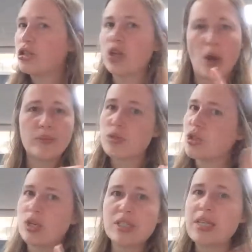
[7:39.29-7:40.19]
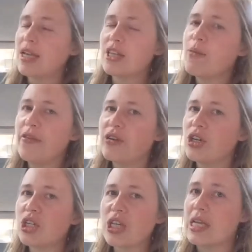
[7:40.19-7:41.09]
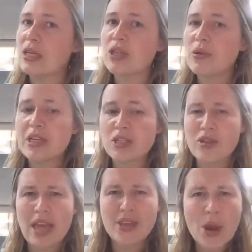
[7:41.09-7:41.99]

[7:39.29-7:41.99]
don't just tick them off on a sheet. You don't need to do that.